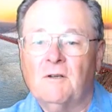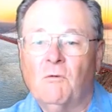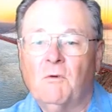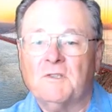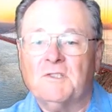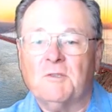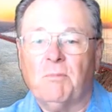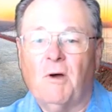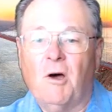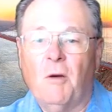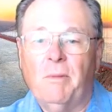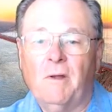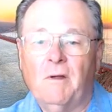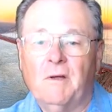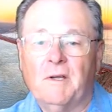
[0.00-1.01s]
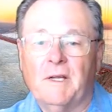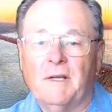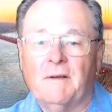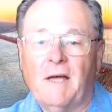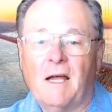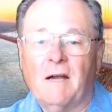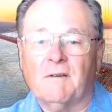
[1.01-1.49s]
what's the
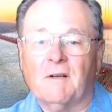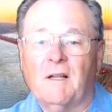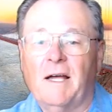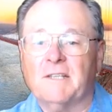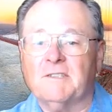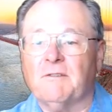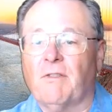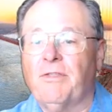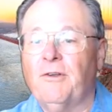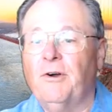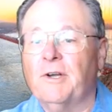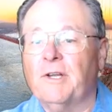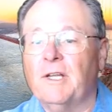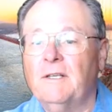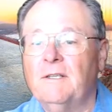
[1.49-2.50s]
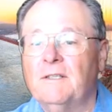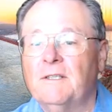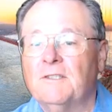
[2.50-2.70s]
probability out of a class of 30